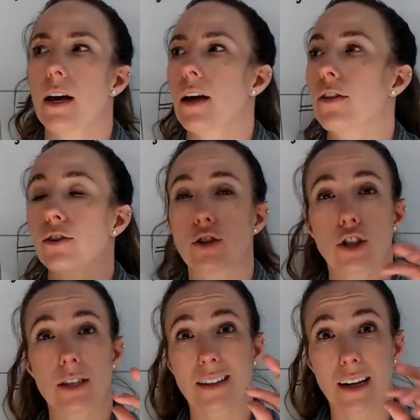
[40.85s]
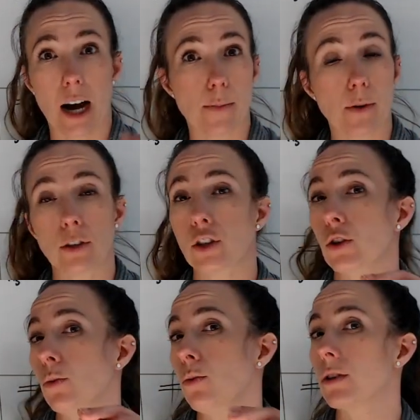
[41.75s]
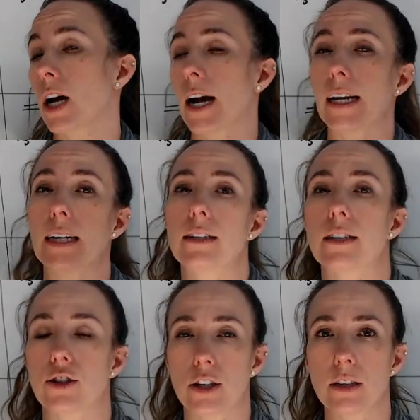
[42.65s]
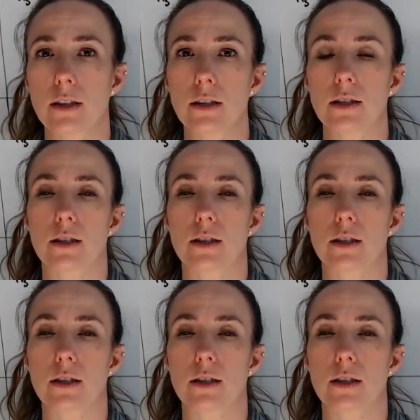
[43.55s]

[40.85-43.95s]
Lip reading: There's just a couple new tiny additions